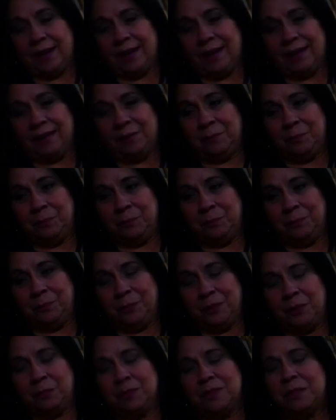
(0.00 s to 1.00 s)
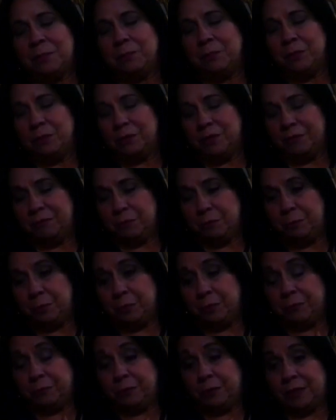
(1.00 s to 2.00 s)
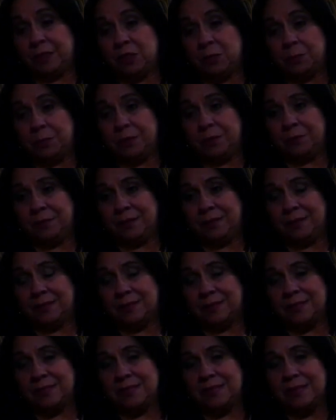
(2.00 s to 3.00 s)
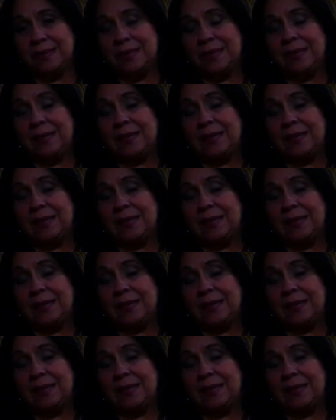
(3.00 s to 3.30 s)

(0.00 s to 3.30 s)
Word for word: And but it was a beautiful, beautiful experience.